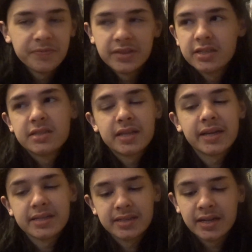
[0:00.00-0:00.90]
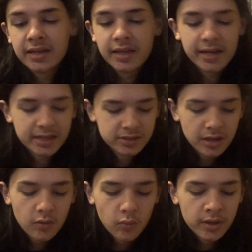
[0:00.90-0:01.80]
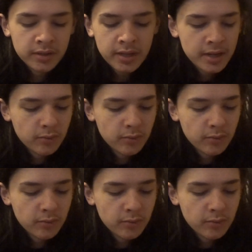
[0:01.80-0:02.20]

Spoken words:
This is, like I said, like, I saw one